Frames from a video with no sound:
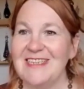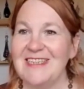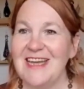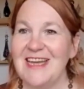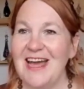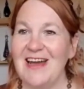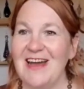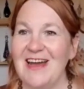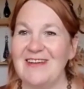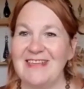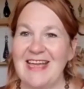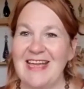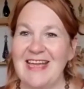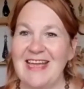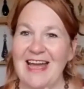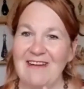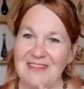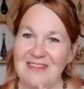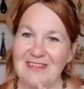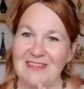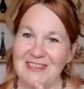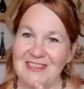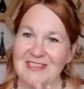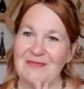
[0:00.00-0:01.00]
So
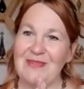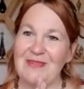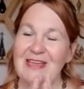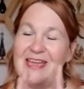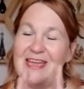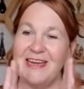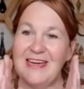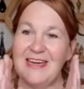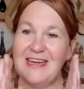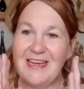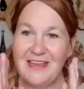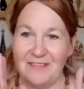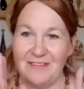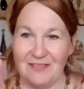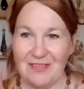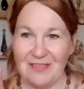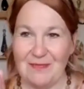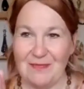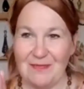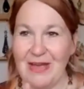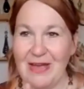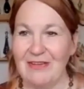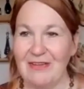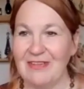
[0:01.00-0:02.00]
that was the beginning of the
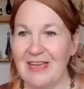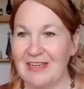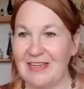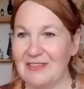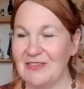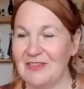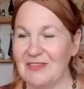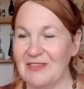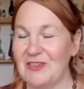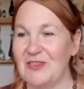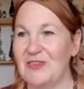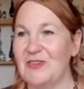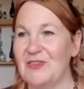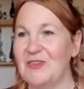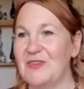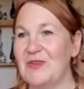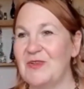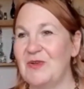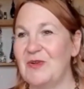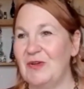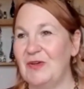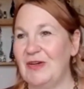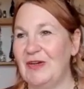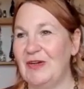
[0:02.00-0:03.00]
mouth cancer
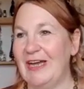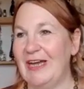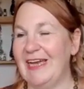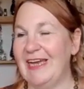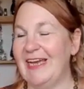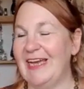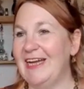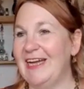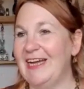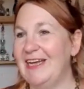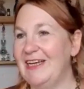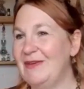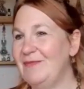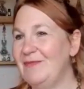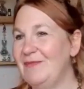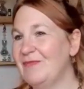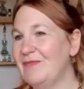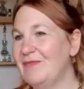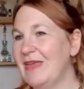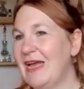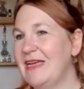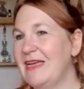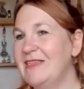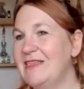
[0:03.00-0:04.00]
story.
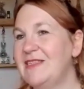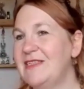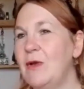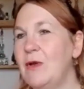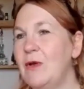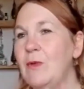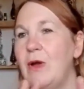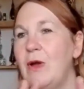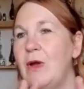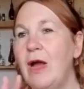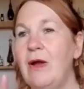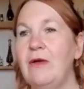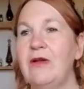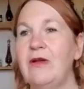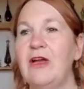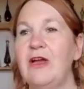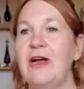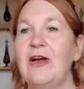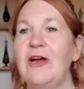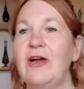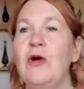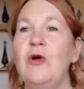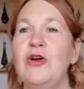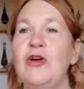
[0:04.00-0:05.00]
And so
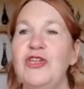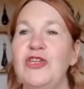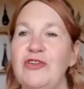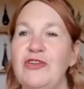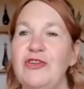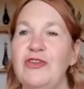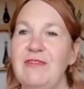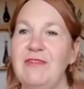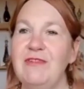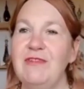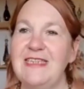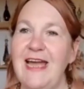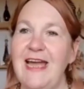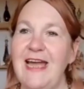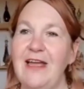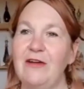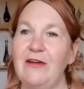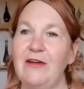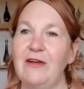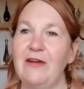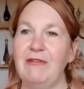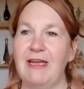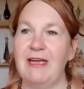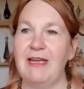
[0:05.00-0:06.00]
a cautionary
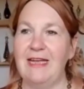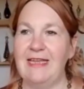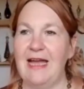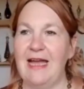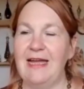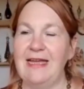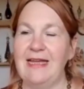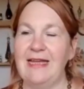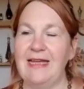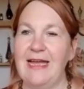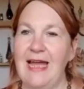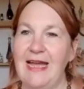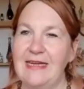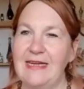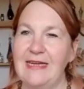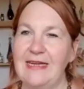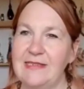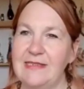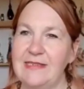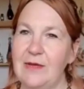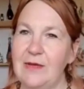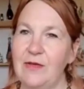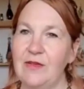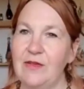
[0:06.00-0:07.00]
tale, really, I
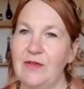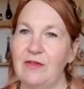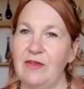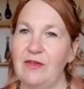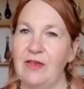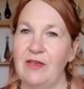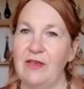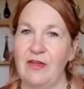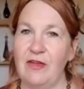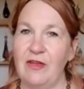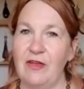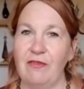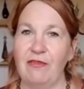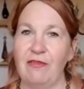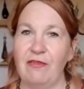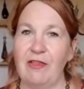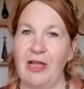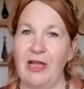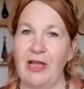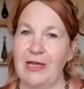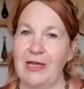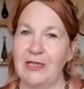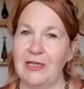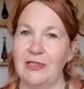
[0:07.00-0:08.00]
guess, of
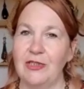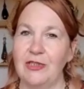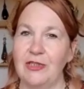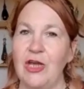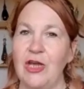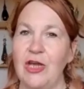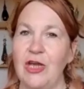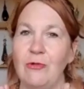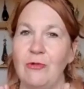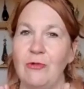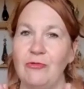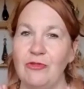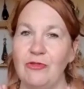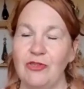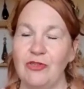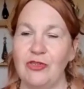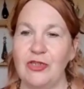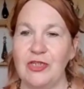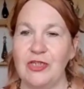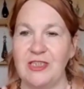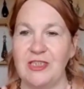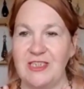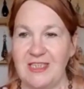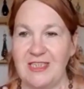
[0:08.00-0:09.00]
like, don't
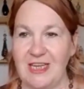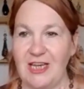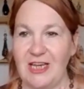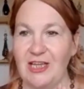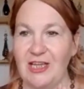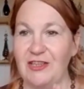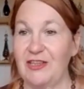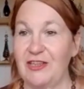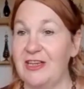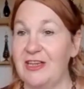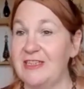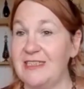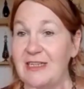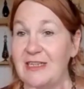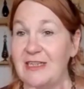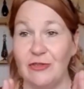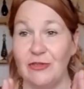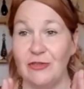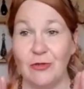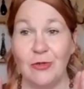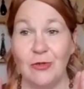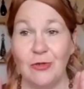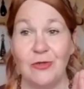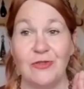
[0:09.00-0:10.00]
just think that
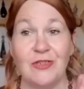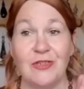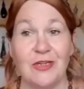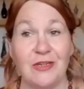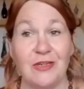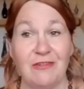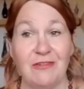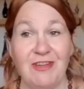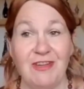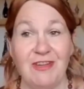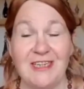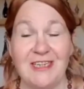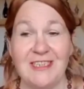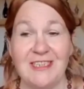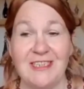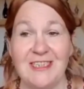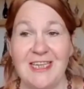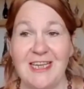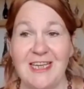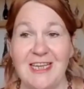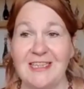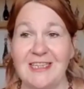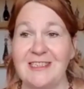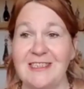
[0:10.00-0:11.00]
essential oils are going to fix
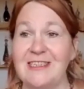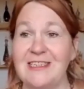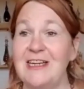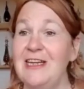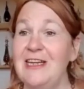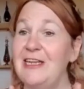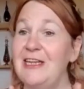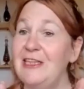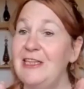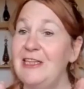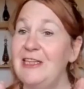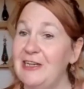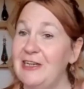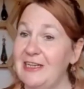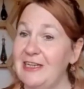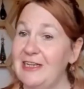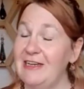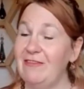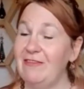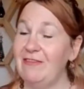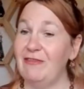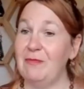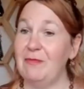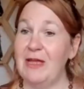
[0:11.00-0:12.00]
things.
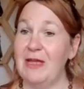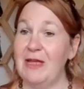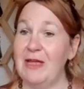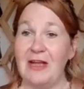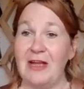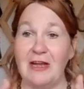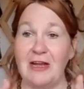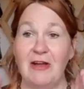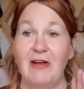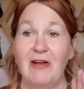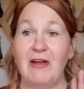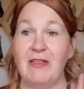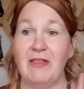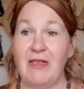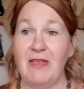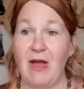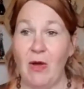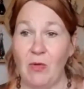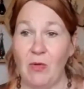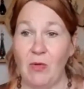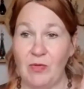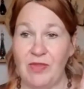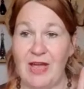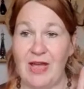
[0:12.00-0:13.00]
Luckily for me, I can't
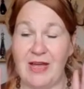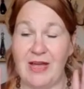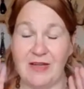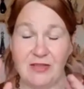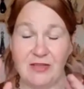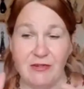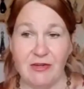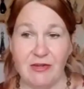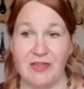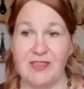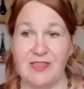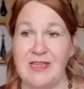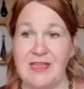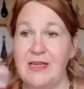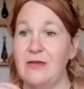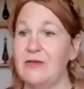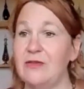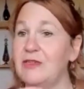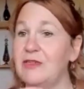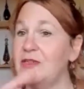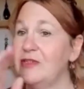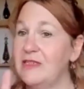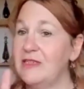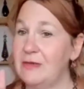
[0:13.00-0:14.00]
hold that as
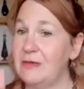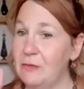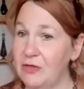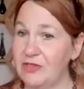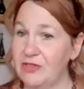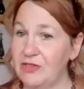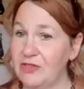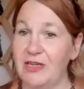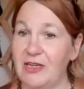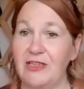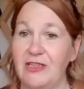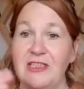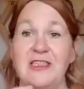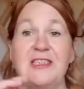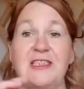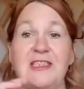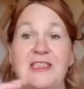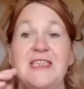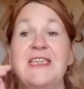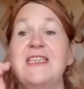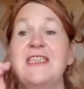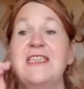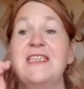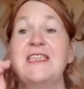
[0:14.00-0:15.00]
guilt because he was going to the
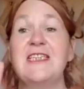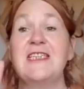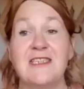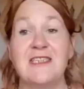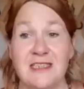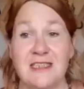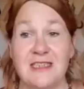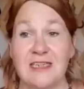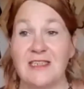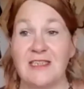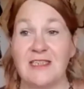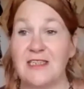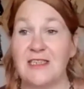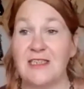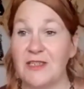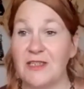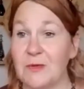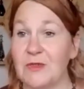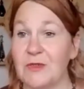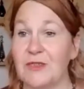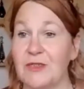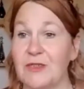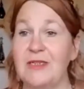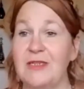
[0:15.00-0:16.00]
dentist and the dentist
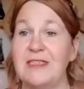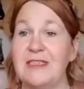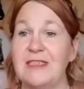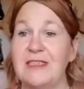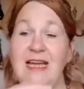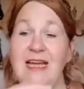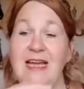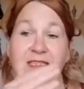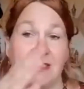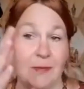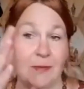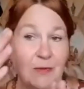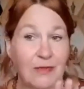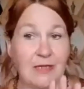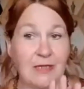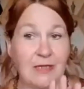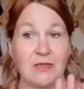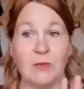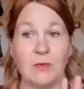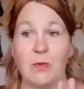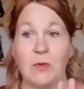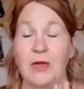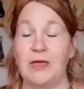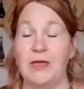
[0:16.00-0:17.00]
was doing tests, but
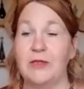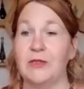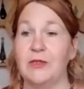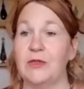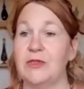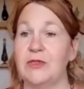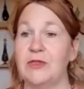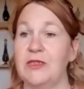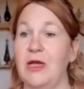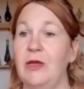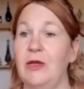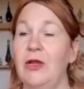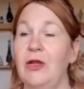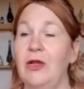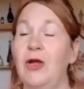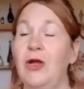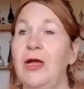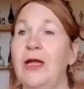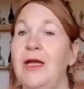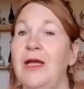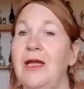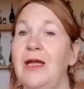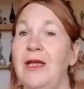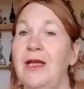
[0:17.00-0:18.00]
that's why it took so
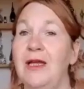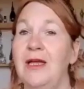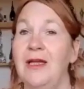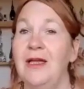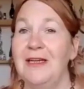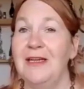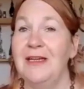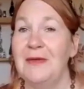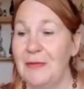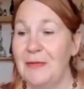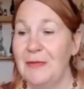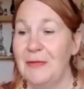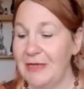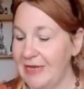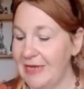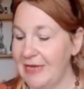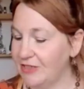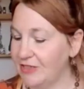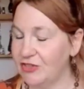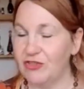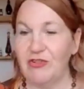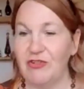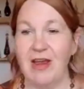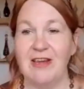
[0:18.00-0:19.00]
long. But yeah,
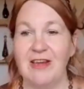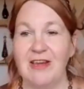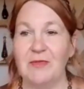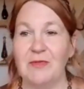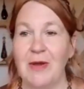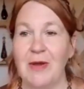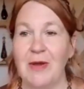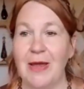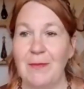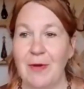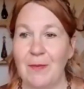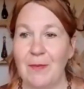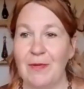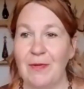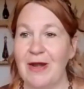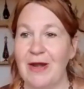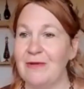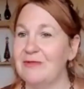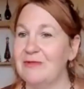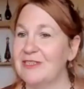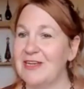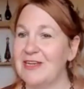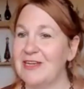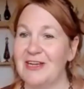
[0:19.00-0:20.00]
straight away, my
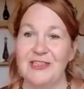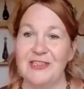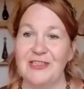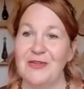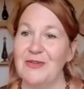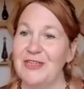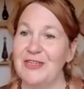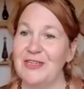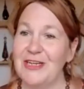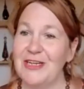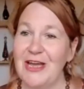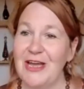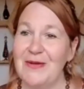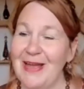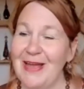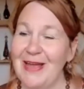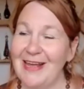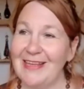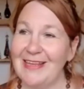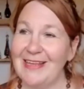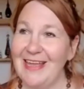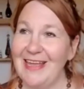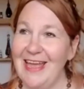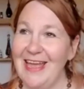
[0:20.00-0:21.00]
brain was going, don't want to go
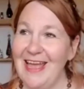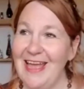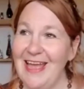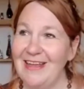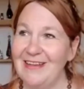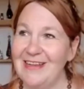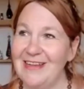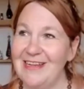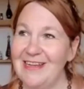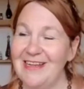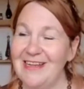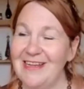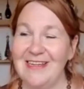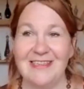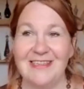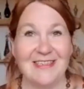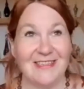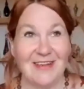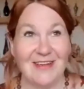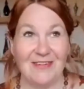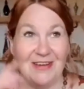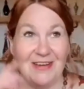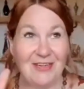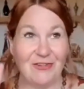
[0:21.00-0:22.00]
back there.
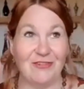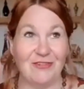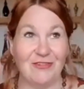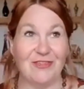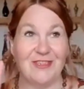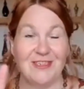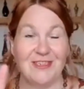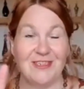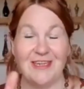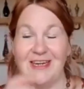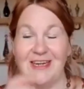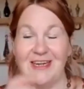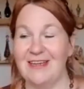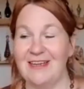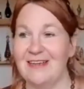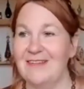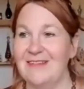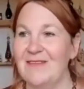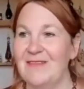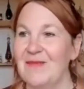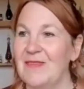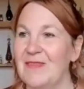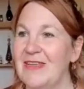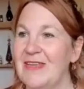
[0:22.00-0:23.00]
So interesting.
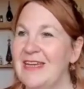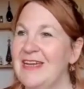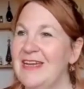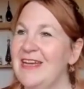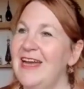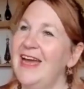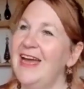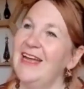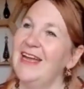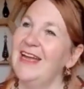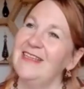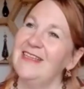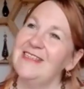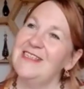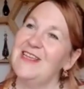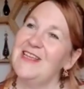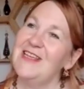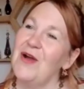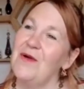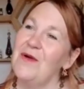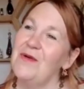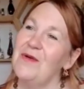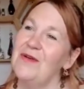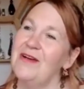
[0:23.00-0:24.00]
And
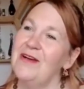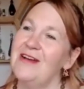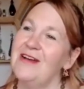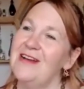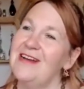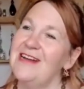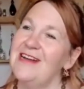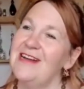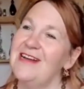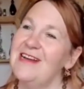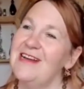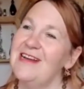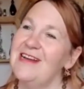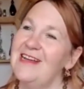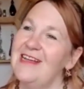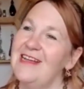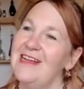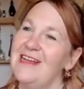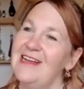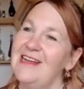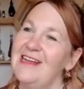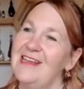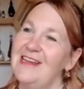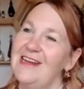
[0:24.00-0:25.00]
so,
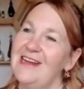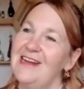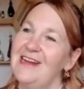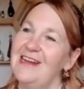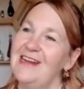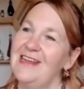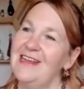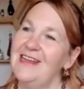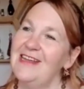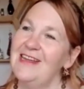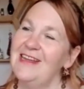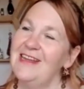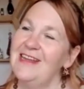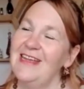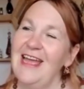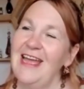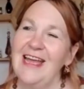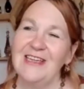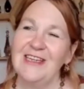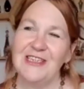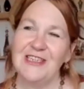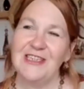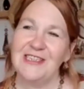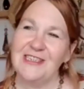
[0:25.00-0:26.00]

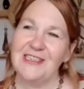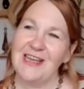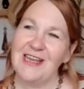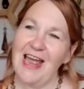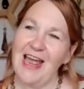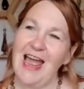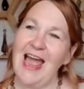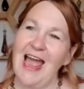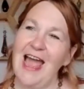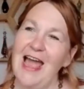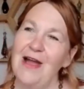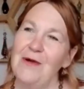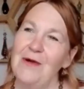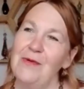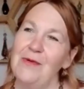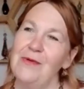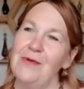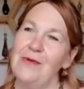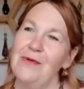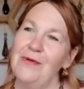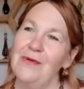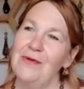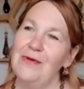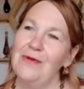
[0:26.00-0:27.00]
yeah, just
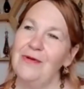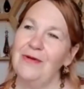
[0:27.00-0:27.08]
how...